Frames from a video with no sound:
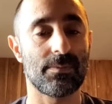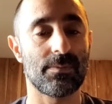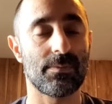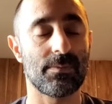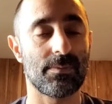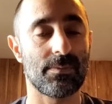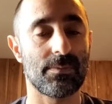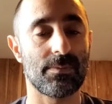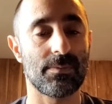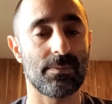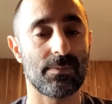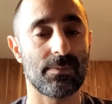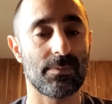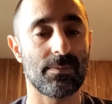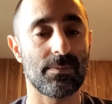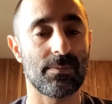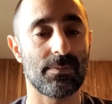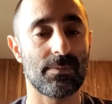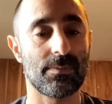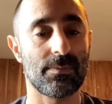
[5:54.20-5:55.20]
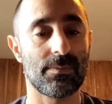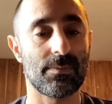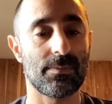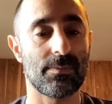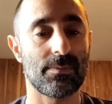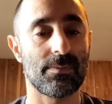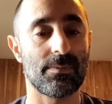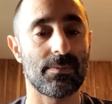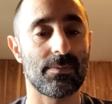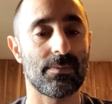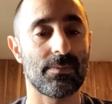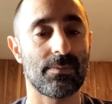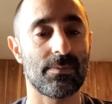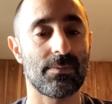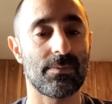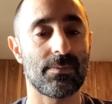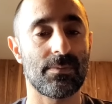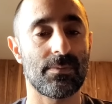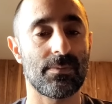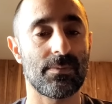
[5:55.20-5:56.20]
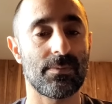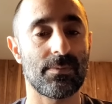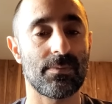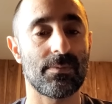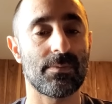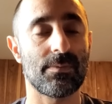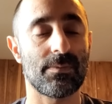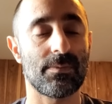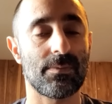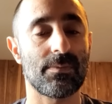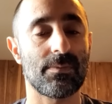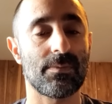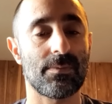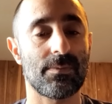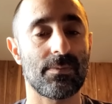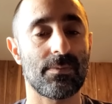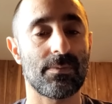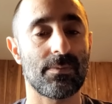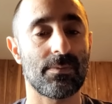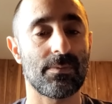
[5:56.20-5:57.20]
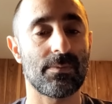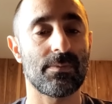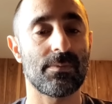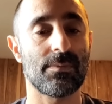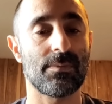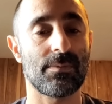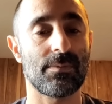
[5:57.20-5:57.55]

This person isn't speaking.